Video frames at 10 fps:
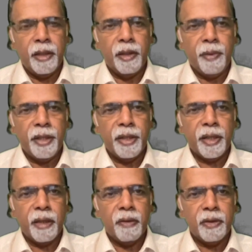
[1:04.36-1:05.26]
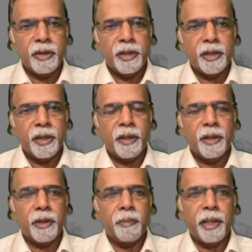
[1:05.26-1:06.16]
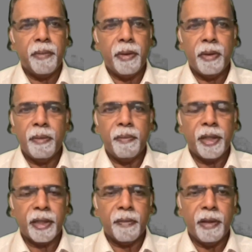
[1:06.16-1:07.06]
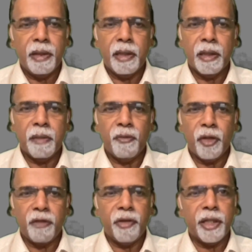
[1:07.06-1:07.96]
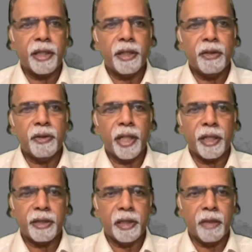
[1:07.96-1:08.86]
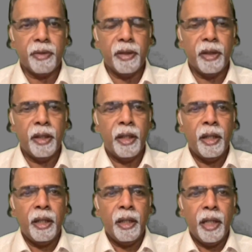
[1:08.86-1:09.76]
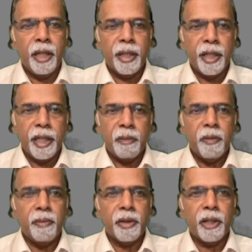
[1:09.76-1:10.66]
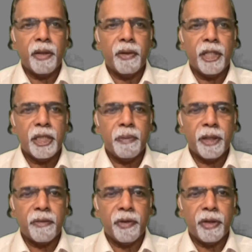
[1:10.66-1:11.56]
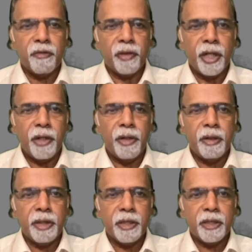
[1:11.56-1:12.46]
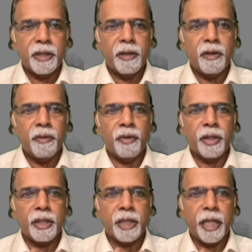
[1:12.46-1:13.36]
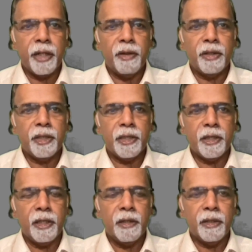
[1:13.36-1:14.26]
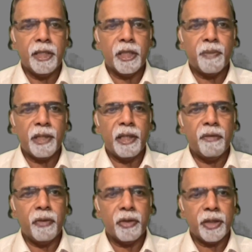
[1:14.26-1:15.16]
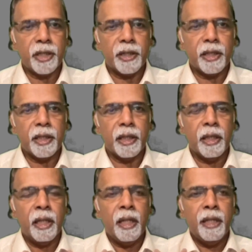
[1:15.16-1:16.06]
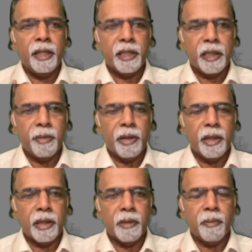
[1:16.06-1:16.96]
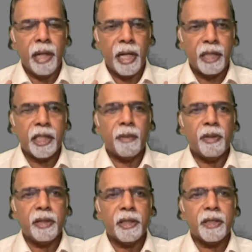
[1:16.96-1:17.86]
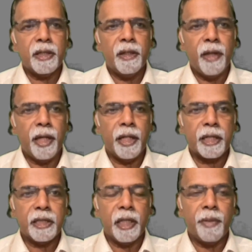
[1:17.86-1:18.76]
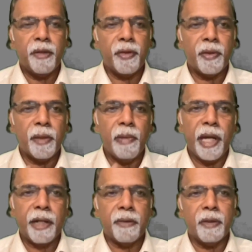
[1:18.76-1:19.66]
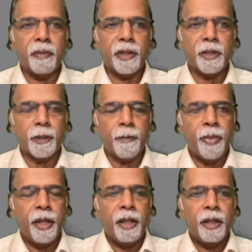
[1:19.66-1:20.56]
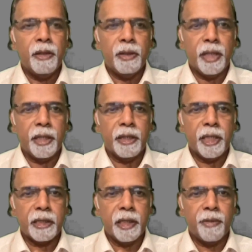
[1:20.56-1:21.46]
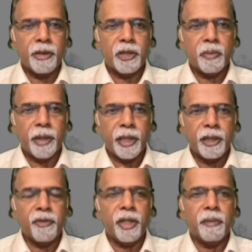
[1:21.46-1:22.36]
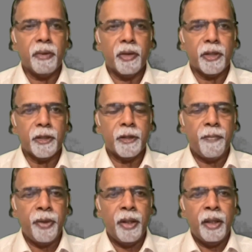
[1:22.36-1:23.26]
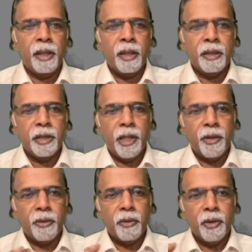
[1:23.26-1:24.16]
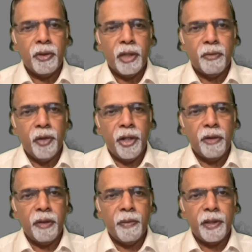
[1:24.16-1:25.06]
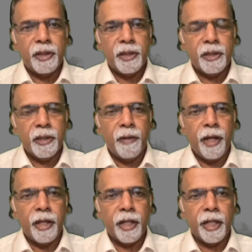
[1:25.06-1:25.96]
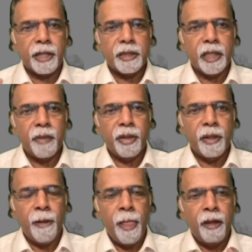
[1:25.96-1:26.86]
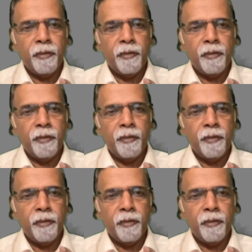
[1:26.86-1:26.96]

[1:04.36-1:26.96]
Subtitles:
If the patient cannot sit, you may pick the 45 degrees, you can examine. And again, remember, you have to inspect from the front of the chest, from the side of the chest. This is especially for seeing the barrel-shaped chest, and examine from the back of the patient. That is, examination of spine is very important. So you have to go to the foot end of the patient and again examine.